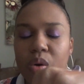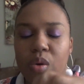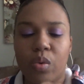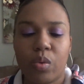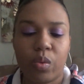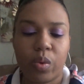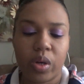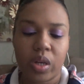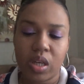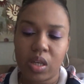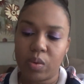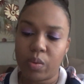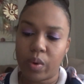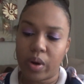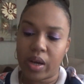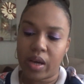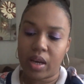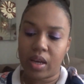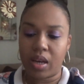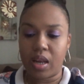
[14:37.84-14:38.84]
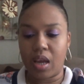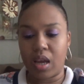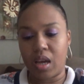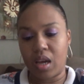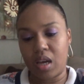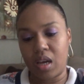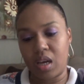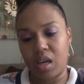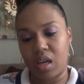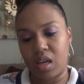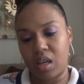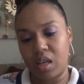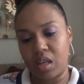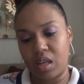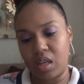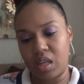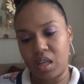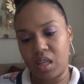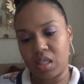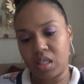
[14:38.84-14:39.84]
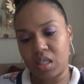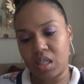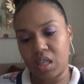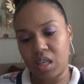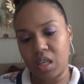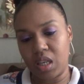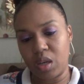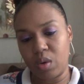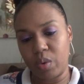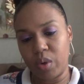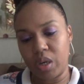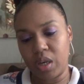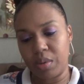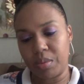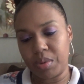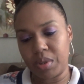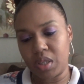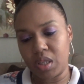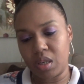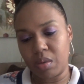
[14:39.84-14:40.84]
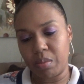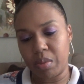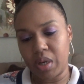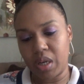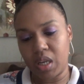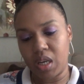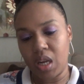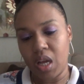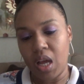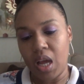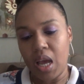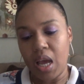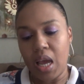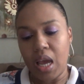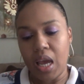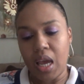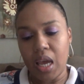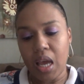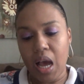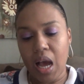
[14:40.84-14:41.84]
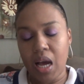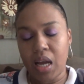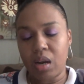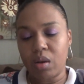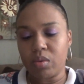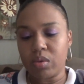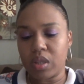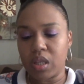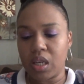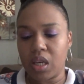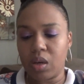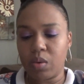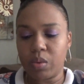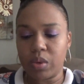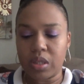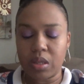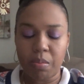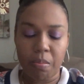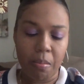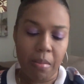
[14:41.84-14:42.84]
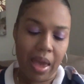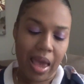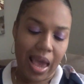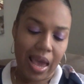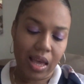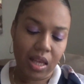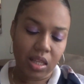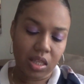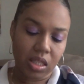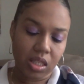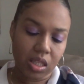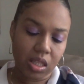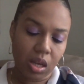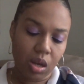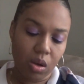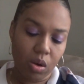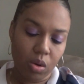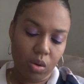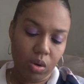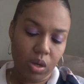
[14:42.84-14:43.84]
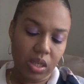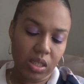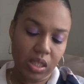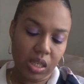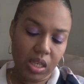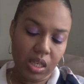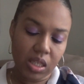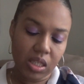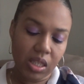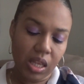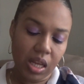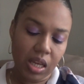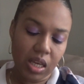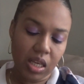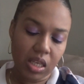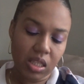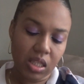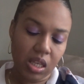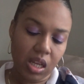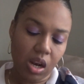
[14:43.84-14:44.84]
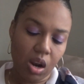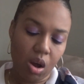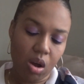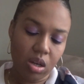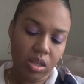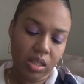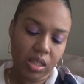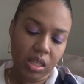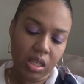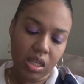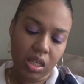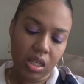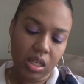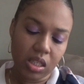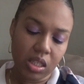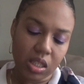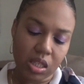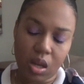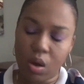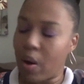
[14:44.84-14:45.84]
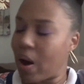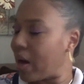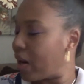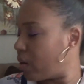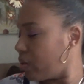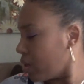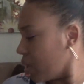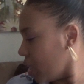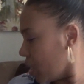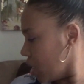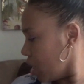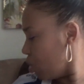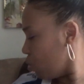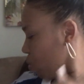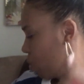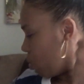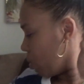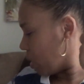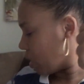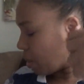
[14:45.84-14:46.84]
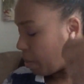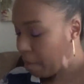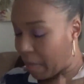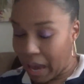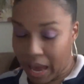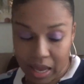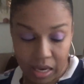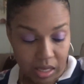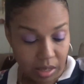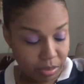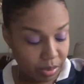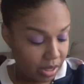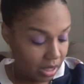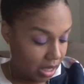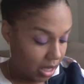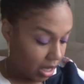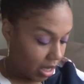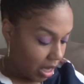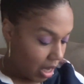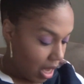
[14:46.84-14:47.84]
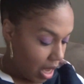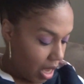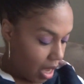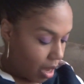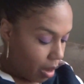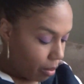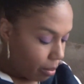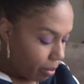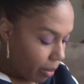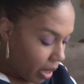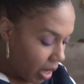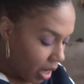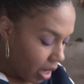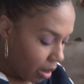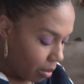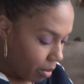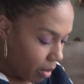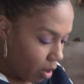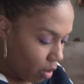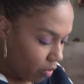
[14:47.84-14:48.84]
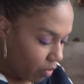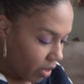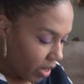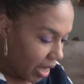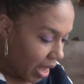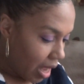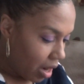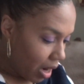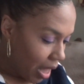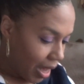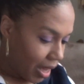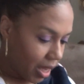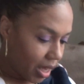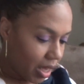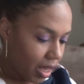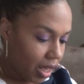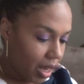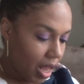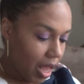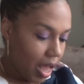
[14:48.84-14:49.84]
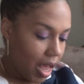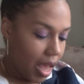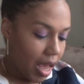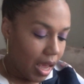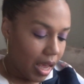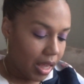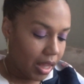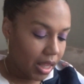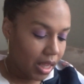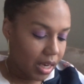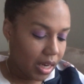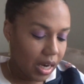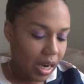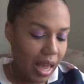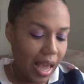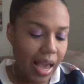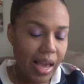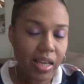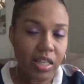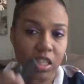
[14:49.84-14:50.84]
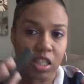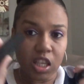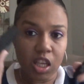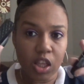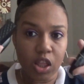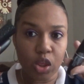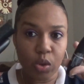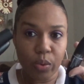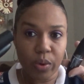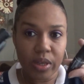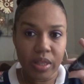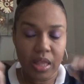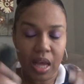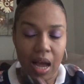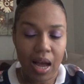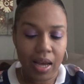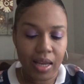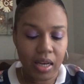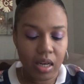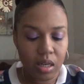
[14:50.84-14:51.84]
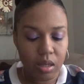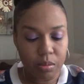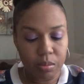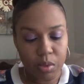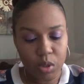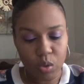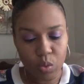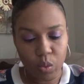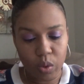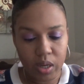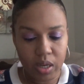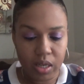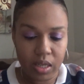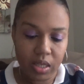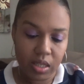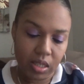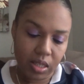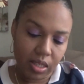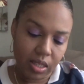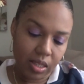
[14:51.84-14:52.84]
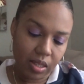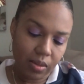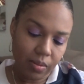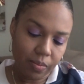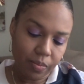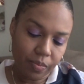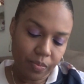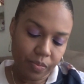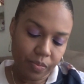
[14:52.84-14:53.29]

Really red and it's a liquid lipstick but I don't think it was matte so because it looks like it's glossy so I don't think this one was a matte lipstick but um, hopefully I like it and then the last three items was